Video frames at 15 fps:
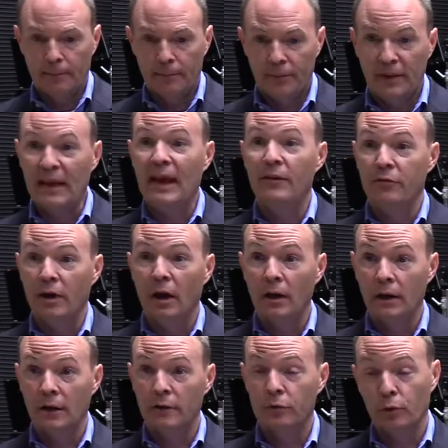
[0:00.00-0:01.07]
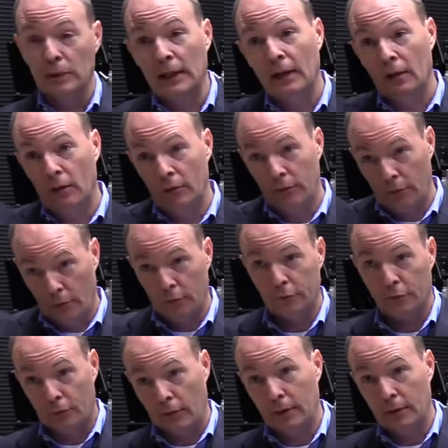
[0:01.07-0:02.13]
the avionics to allow those
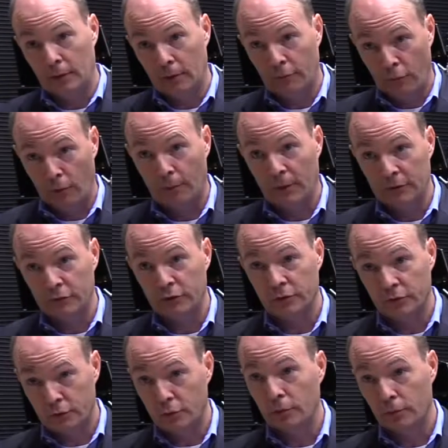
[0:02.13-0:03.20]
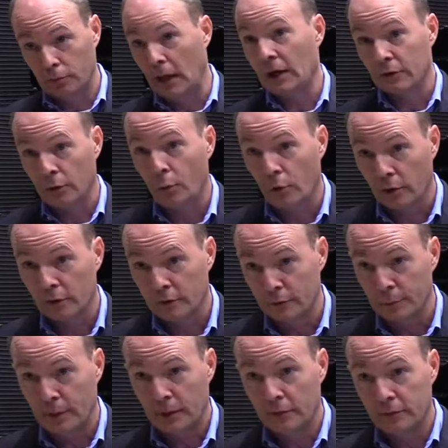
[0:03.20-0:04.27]
three aforementioned to actually work in
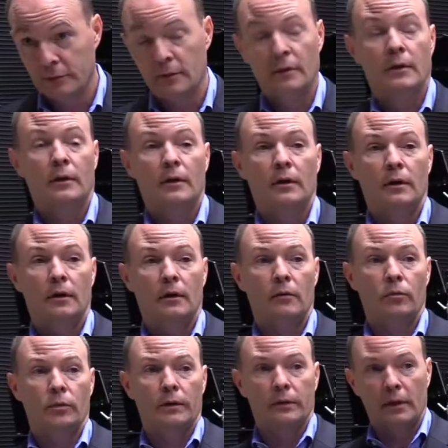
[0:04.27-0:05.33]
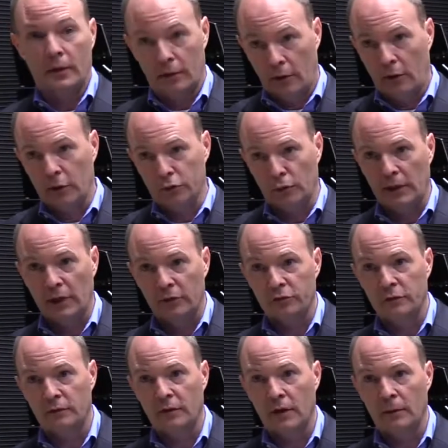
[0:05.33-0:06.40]
space in the harsh radiation
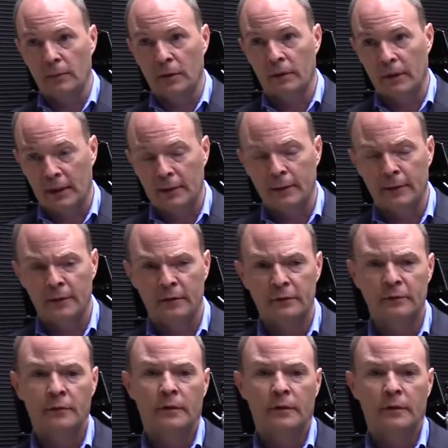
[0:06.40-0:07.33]
environment that it is.